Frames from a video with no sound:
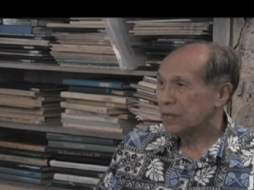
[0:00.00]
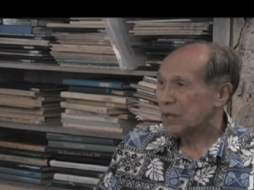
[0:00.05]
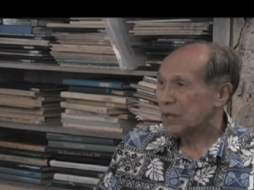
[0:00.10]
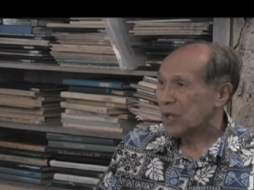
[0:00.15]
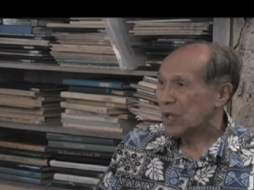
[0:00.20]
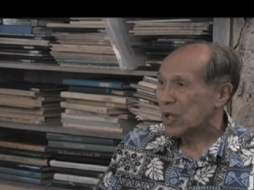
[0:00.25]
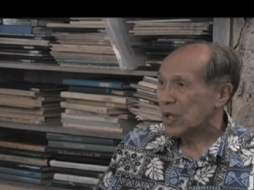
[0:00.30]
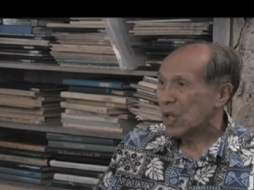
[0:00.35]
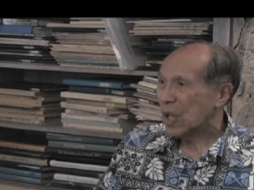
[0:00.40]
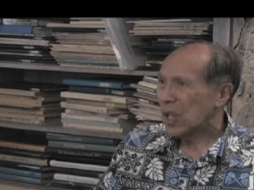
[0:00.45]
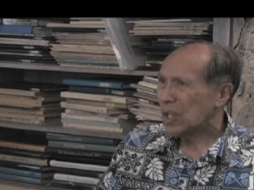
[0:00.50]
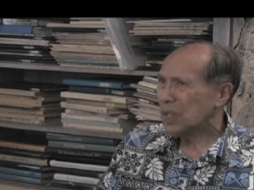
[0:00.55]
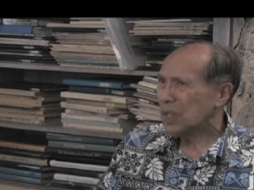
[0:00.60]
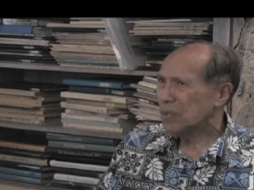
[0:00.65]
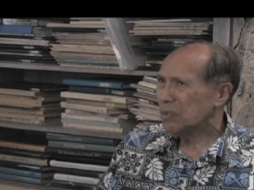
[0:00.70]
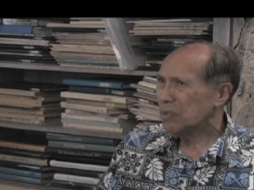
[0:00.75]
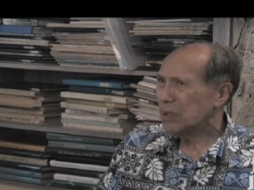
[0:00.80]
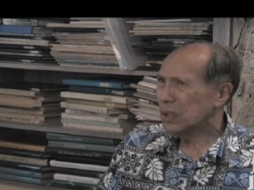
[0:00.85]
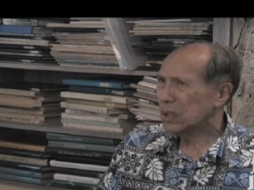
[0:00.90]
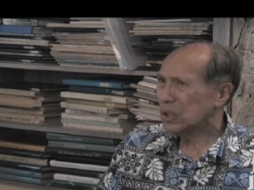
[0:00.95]
Wow. And there
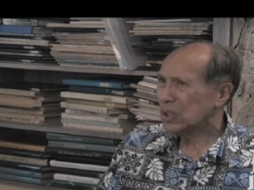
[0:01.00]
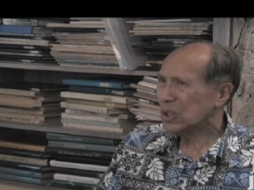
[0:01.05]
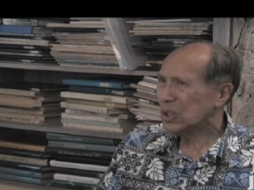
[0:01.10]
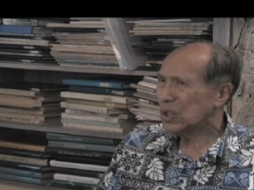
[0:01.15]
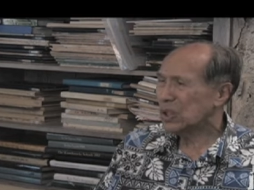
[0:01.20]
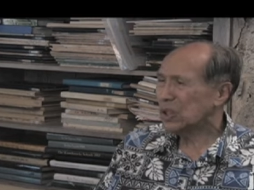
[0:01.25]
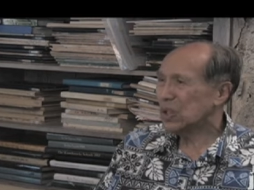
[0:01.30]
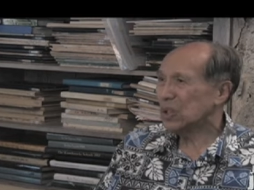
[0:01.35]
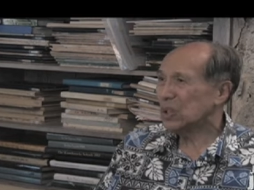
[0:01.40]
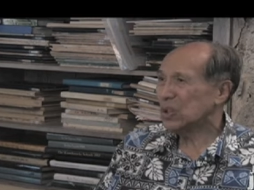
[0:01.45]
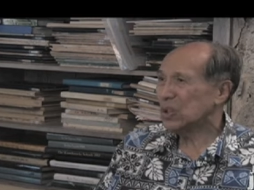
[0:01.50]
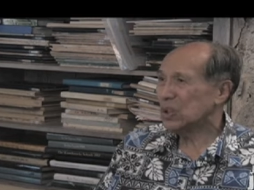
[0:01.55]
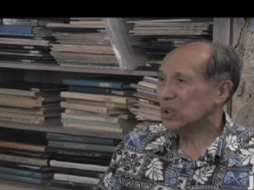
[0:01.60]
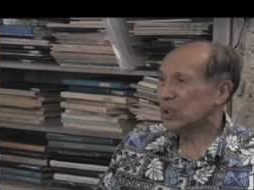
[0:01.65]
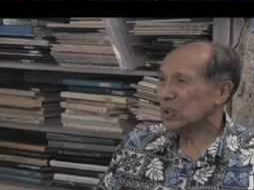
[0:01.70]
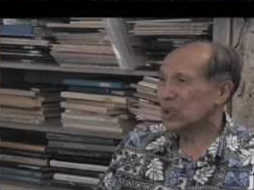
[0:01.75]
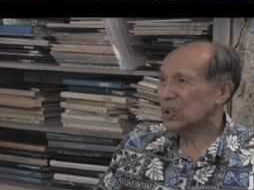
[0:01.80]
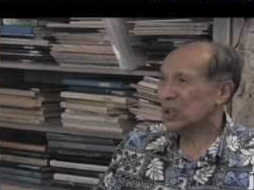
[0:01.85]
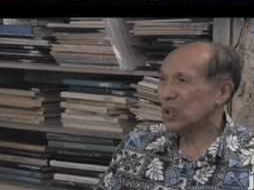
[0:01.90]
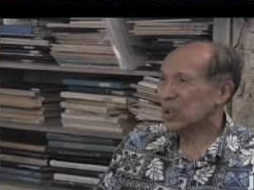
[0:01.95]
are about six
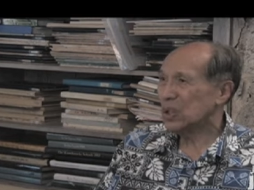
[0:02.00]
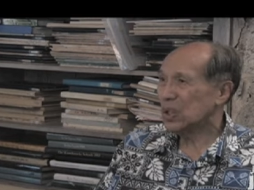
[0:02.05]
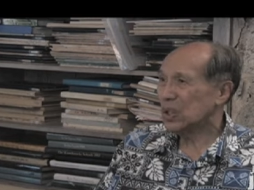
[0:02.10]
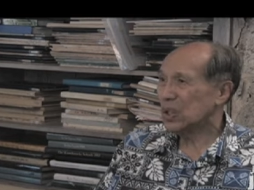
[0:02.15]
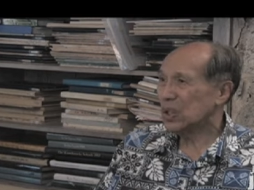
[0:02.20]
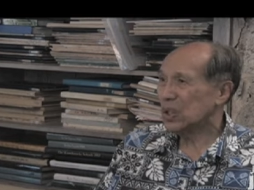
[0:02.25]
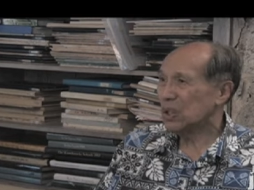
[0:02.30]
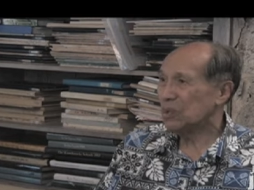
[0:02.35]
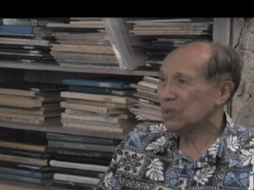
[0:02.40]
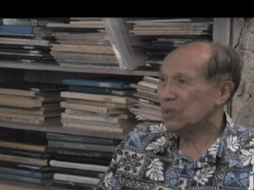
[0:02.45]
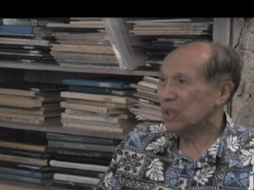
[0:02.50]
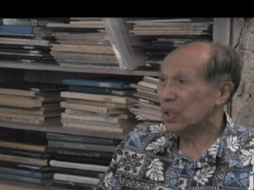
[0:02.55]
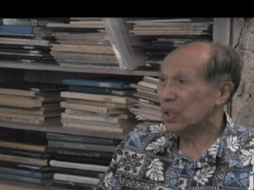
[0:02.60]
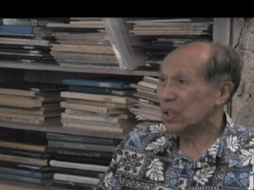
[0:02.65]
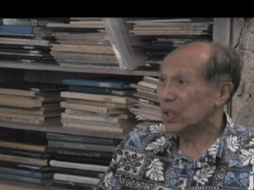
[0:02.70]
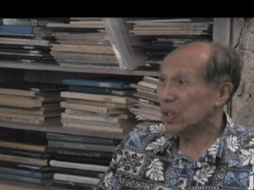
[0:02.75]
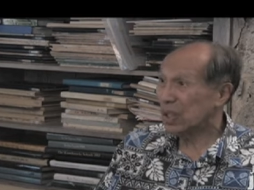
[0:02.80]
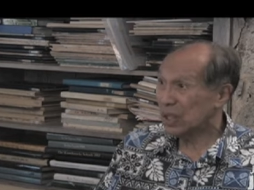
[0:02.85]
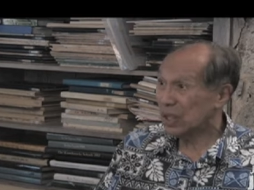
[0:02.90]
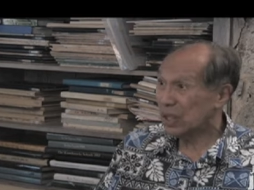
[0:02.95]
houses there now, but
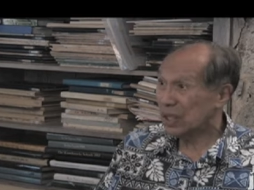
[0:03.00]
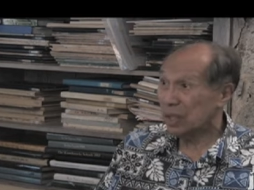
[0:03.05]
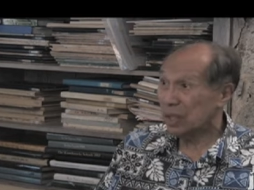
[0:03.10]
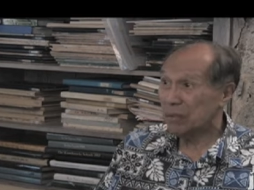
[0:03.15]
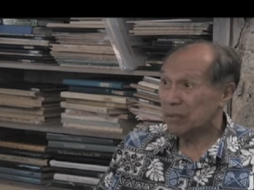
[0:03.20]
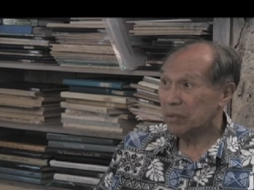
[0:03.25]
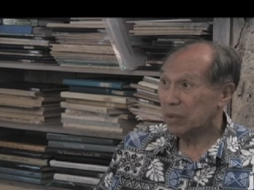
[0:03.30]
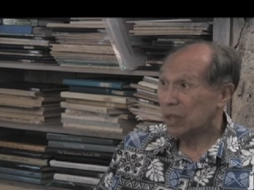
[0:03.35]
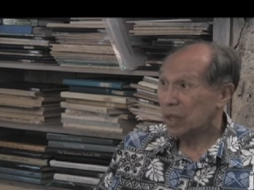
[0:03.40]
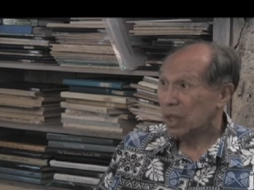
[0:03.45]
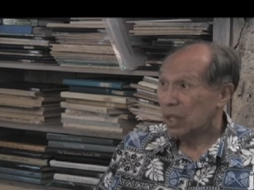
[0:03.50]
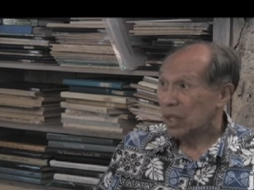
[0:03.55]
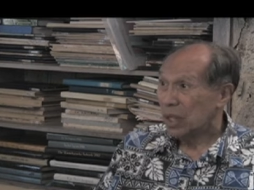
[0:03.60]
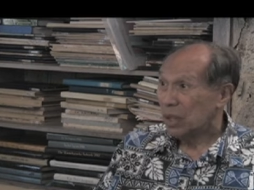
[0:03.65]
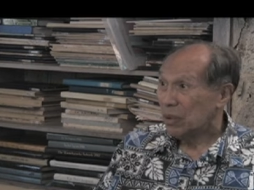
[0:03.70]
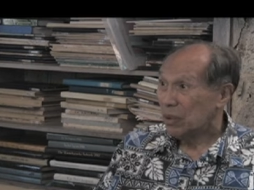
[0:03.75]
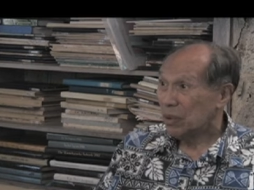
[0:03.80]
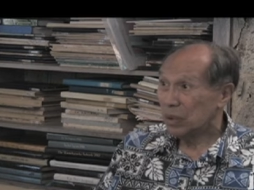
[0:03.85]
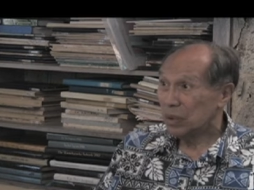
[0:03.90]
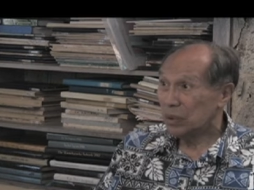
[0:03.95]
at that time
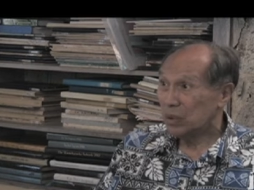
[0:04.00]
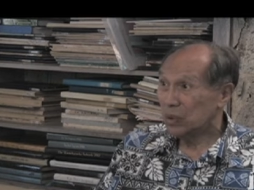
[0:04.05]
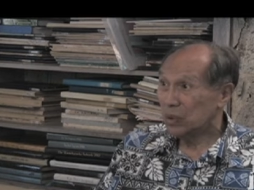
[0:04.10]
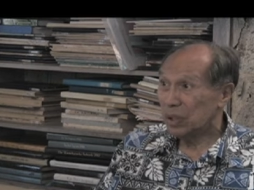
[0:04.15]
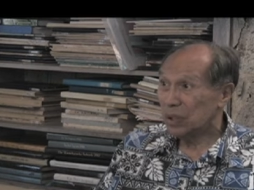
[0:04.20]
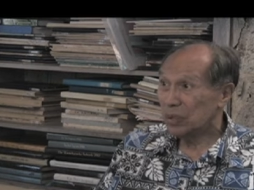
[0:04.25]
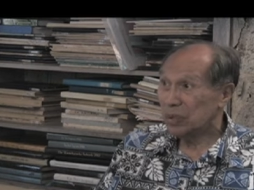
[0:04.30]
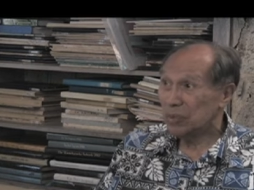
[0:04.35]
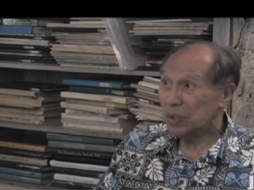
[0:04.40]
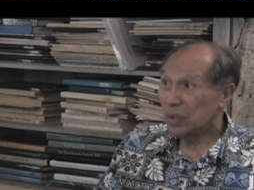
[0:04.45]
it was one wow.